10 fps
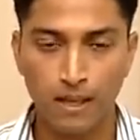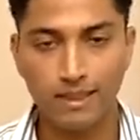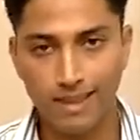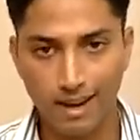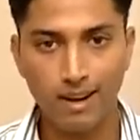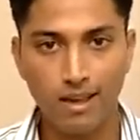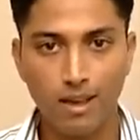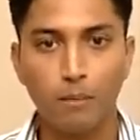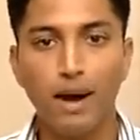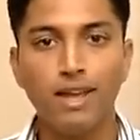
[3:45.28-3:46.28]
Then
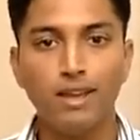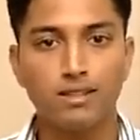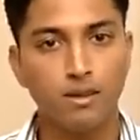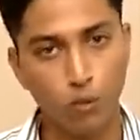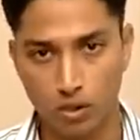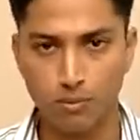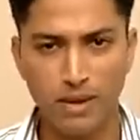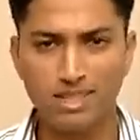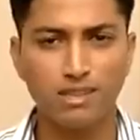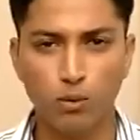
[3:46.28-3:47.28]
buy some books,
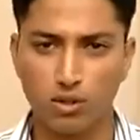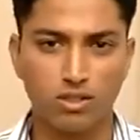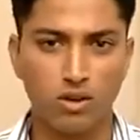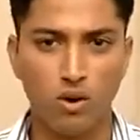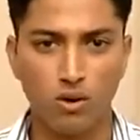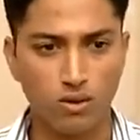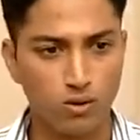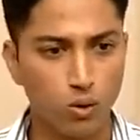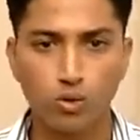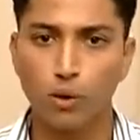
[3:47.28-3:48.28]
basic books
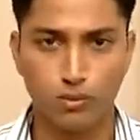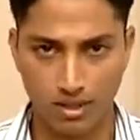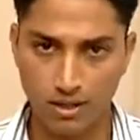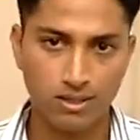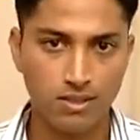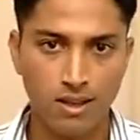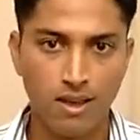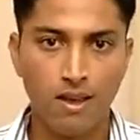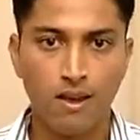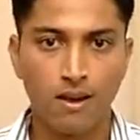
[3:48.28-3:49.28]
on those optionals.
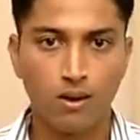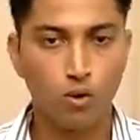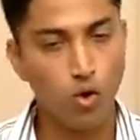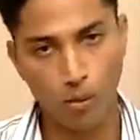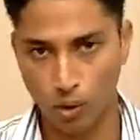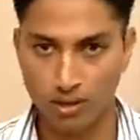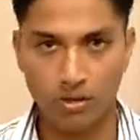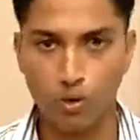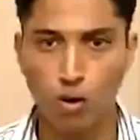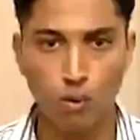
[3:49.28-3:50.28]
Go about
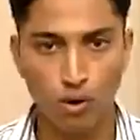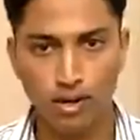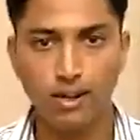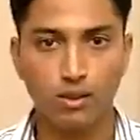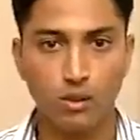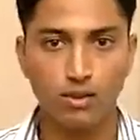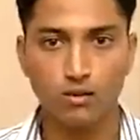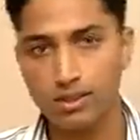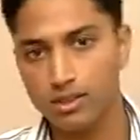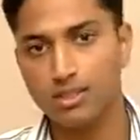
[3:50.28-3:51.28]
it. Go about reading
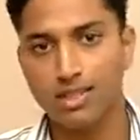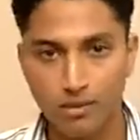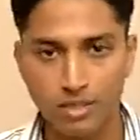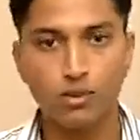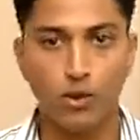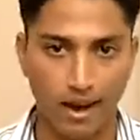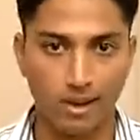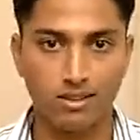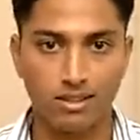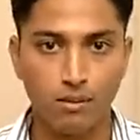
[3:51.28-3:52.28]
those with the syllabus in your
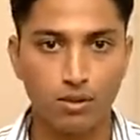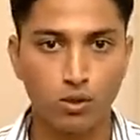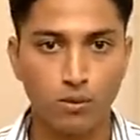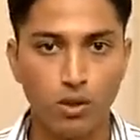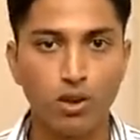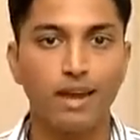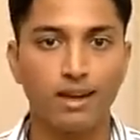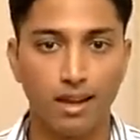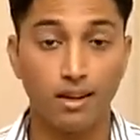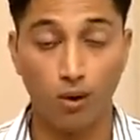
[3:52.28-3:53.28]
hand. The syllabus should be your
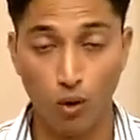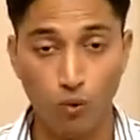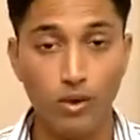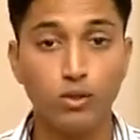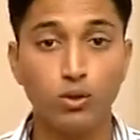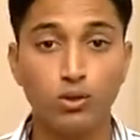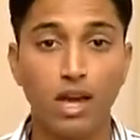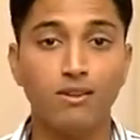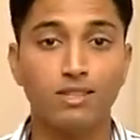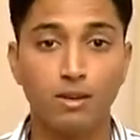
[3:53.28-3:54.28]
guiding light. Always you should
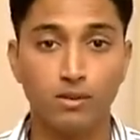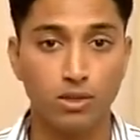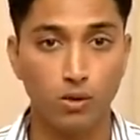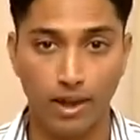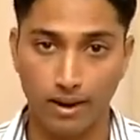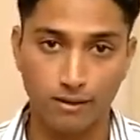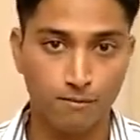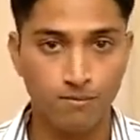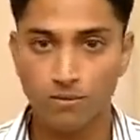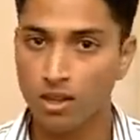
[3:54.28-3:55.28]
have a syllabus in your hand.
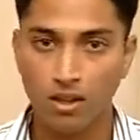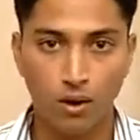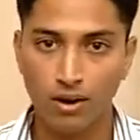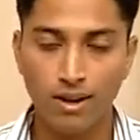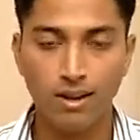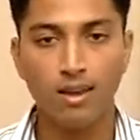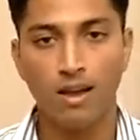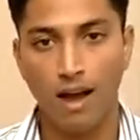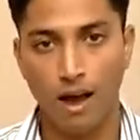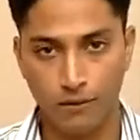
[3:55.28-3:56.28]
Alright?
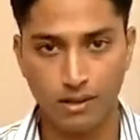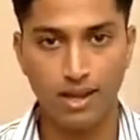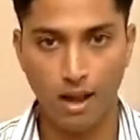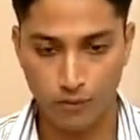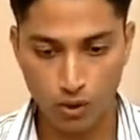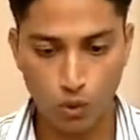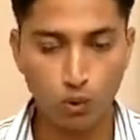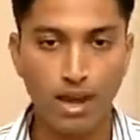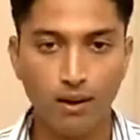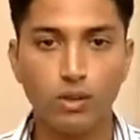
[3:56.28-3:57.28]
After you
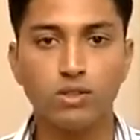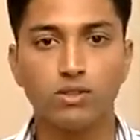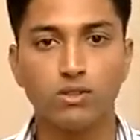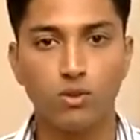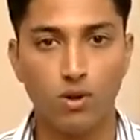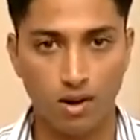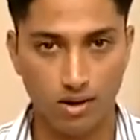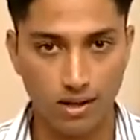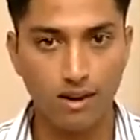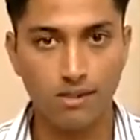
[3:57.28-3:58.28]
do that, once you
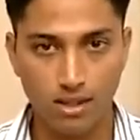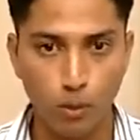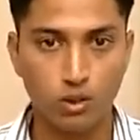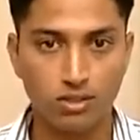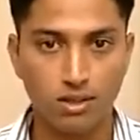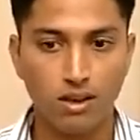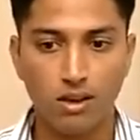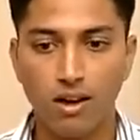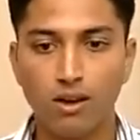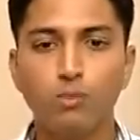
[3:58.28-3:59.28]
are done with the books,
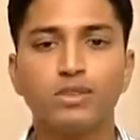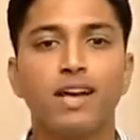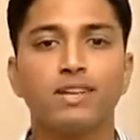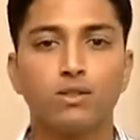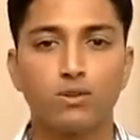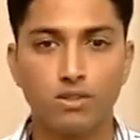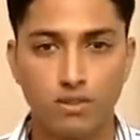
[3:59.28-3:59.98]
you must ask yourself